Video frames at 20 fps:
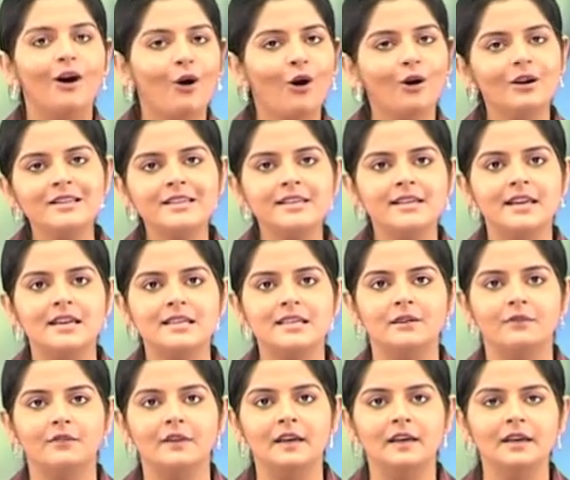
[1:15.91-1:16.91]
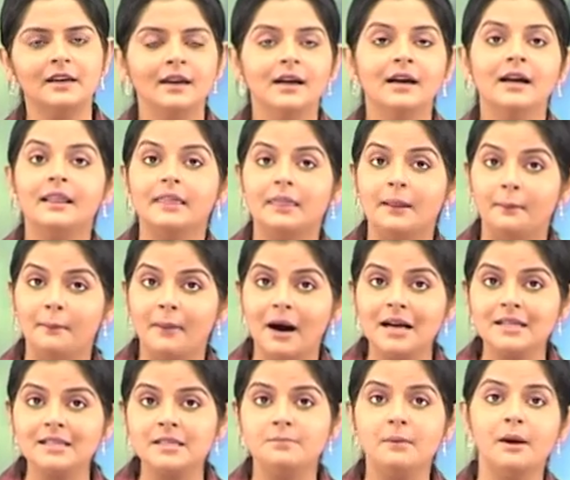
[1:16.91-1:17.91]
Alternatively, the
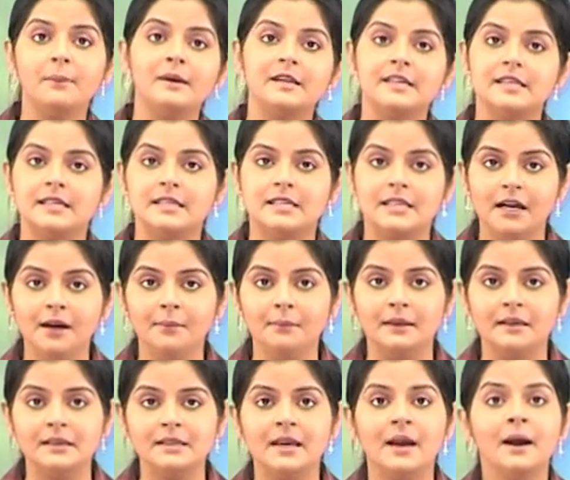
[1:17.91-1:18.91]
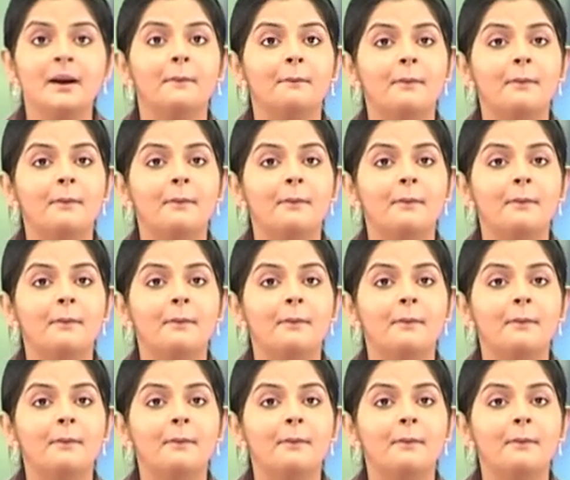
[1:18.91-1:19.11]
mass may be determined